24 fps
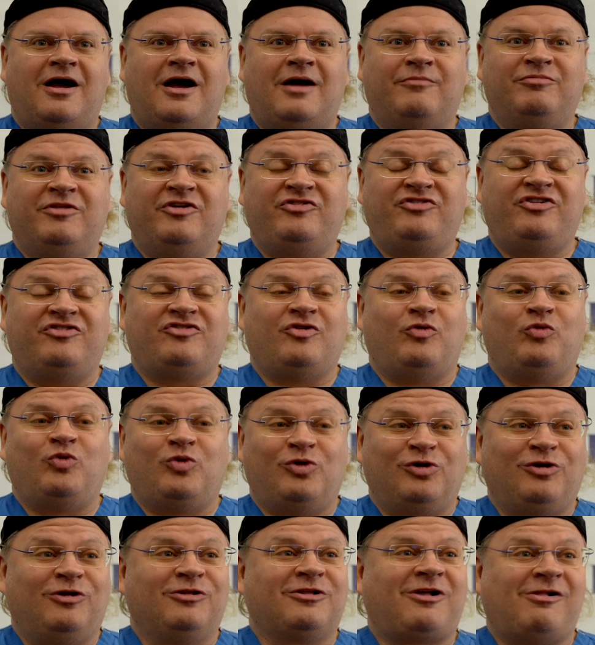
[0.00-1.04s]
This is a
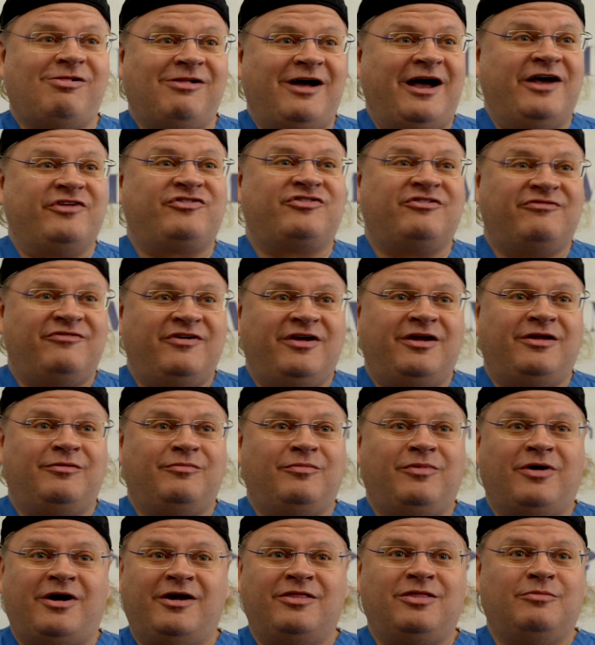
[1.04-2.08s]
world-class
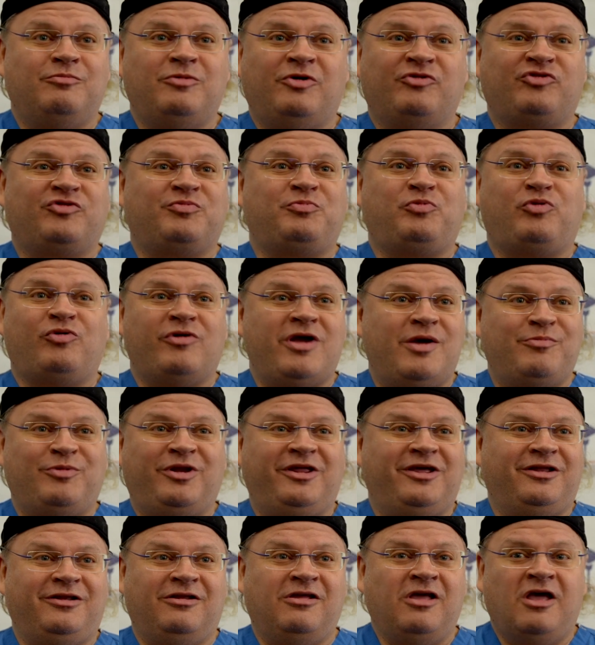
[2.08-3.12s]
event by the most
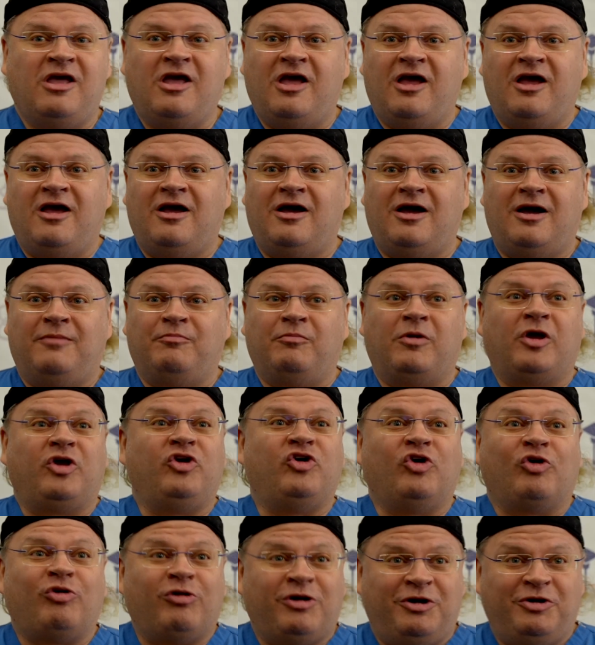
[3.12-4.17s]
preeminent
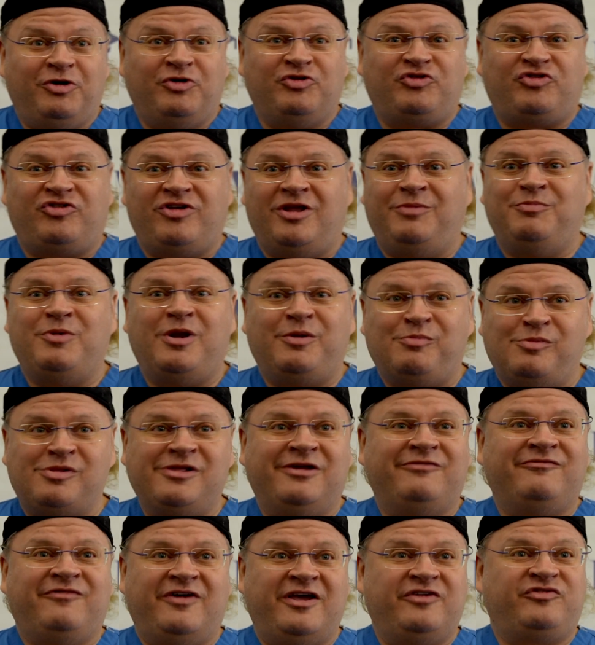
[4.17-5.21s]
gurus in
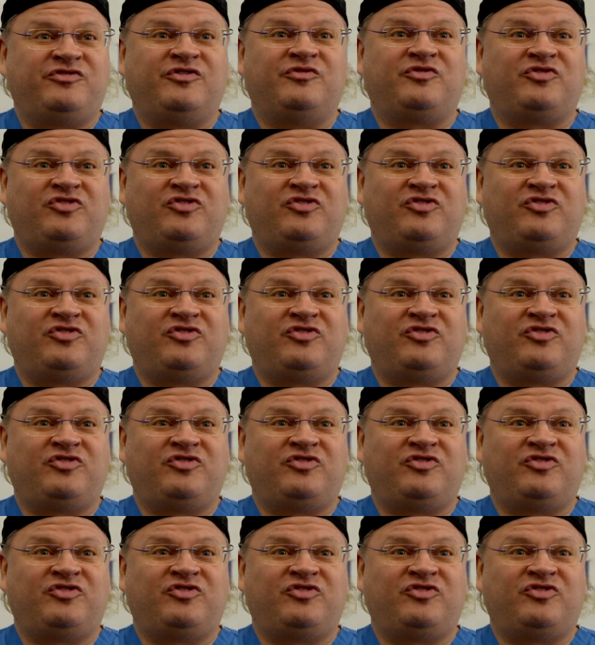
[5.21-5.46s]
minimally invasive